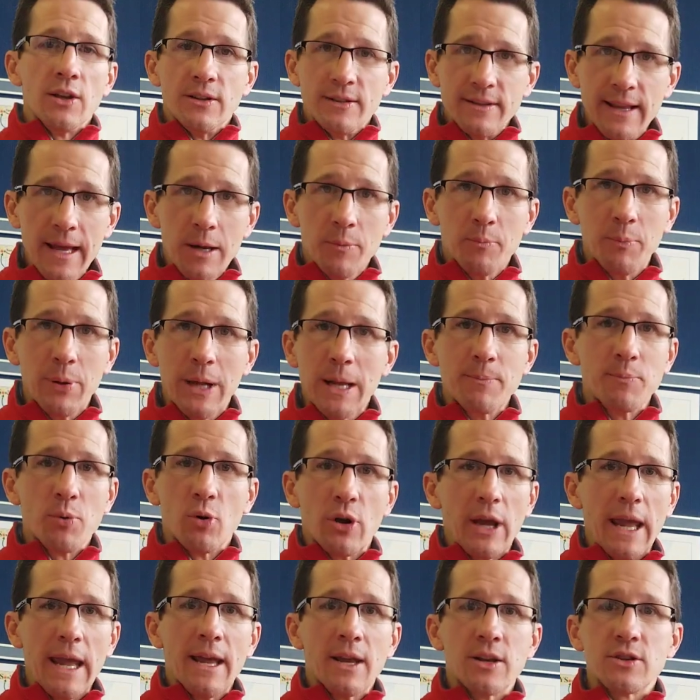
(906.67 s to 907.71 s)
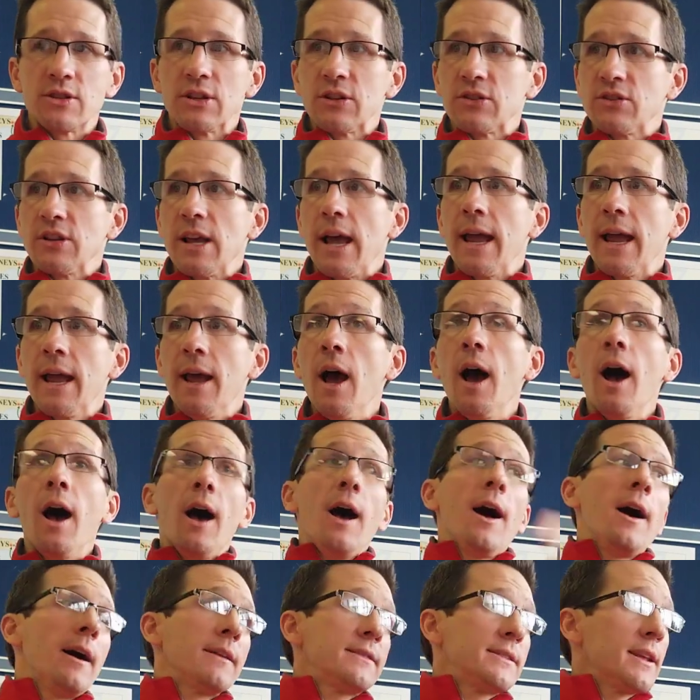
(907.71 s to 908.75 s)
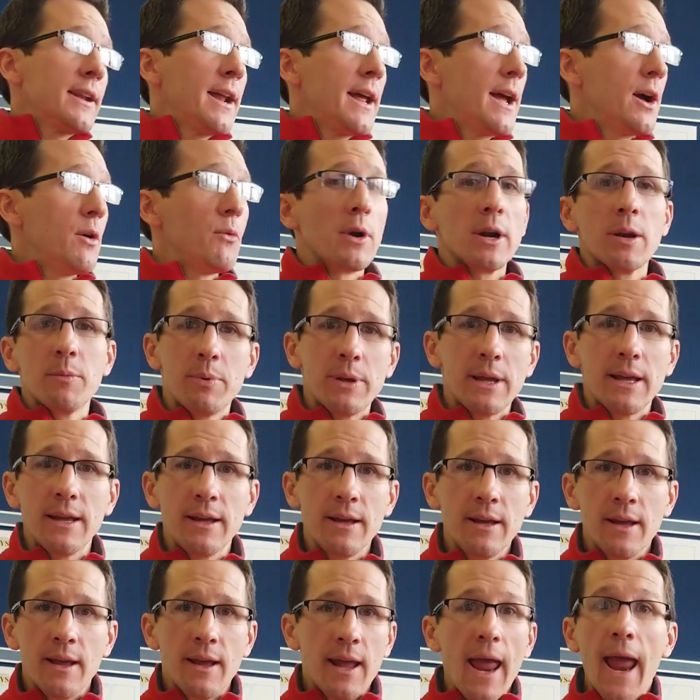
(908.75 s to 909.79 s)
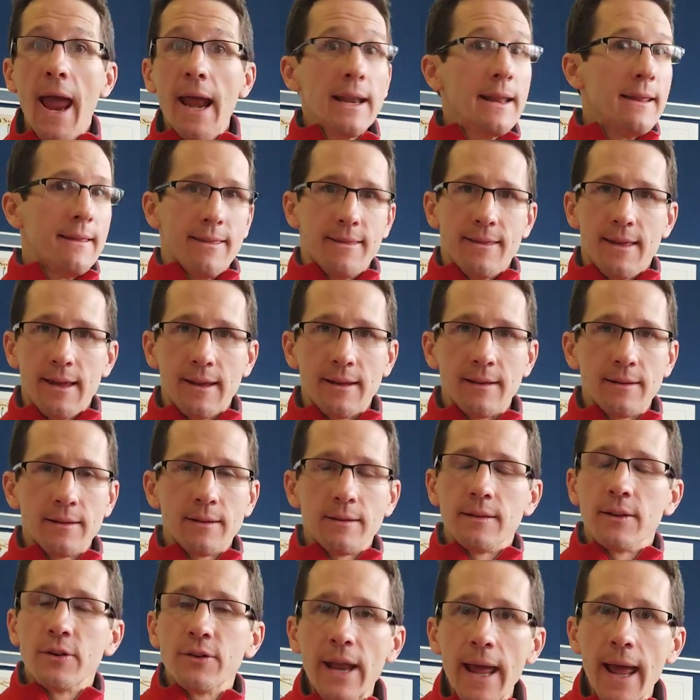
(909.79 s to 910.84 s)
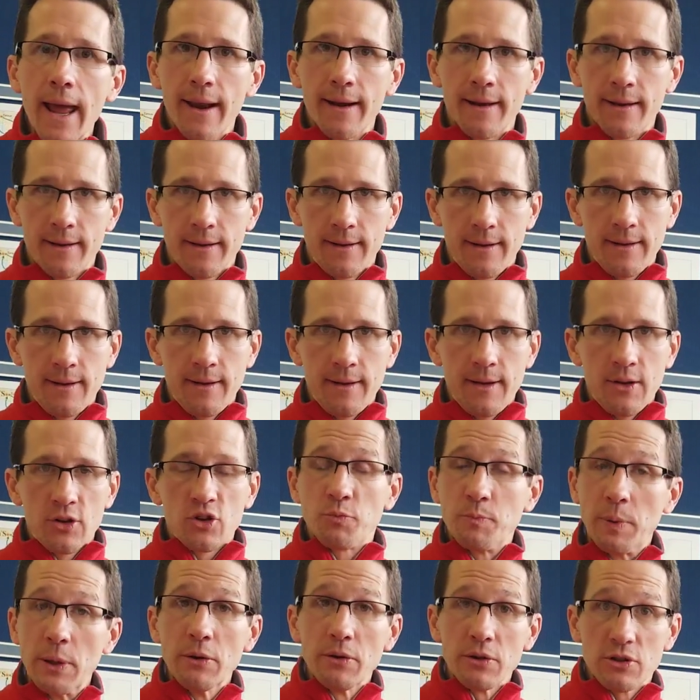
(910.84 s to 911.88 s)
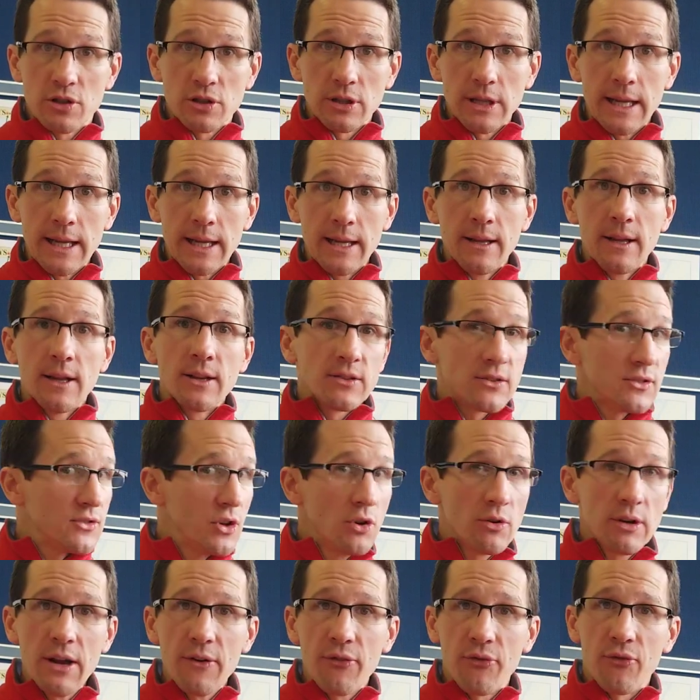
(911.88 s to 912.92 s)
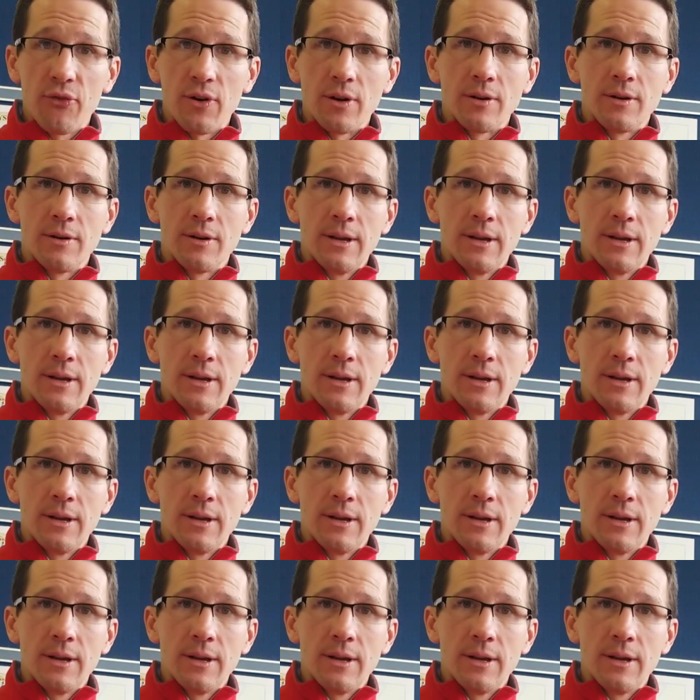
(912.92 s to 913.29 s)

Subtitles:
Dead people can't just say, today I want to be anything. They're dead. Spiritually, it's no different.